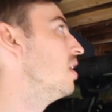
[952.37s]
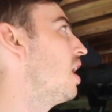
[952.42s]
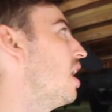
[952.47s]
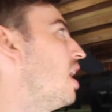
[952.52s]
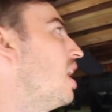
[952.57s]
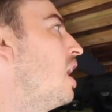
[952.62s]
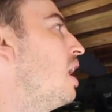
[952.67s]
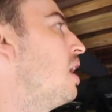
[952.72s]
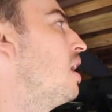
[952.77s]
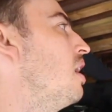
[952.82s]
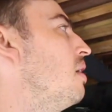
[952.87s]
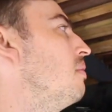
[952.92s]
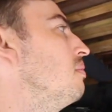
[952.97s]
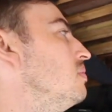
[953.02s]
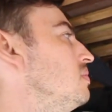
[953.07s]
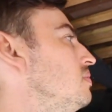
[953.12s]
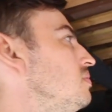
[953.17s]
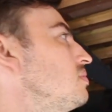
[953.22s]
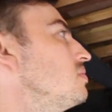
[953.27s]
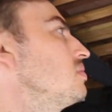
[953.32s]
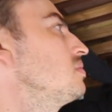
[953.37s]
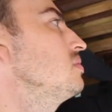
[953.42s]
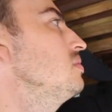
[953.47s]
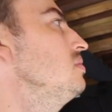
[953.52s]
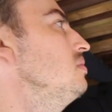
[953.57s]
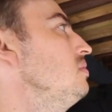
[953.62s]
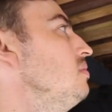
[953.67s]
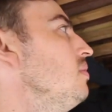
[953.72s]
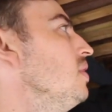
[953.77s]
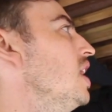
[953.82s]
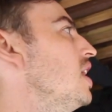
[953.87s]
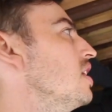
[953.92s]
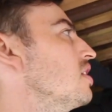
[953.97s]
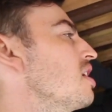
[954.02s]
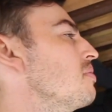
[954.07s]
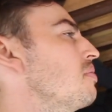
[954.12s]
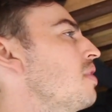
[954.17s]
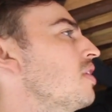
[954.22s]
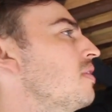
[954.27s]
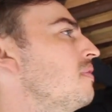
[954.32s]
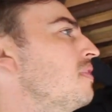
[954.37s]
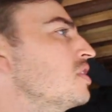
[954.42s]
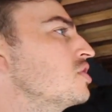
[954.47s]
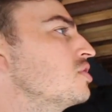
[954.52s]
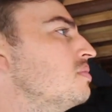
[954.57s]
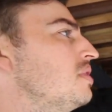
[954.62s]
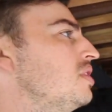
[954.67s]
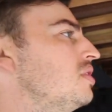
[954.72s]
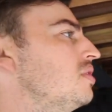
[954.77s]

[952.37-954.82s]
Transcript: A couple other things I'll be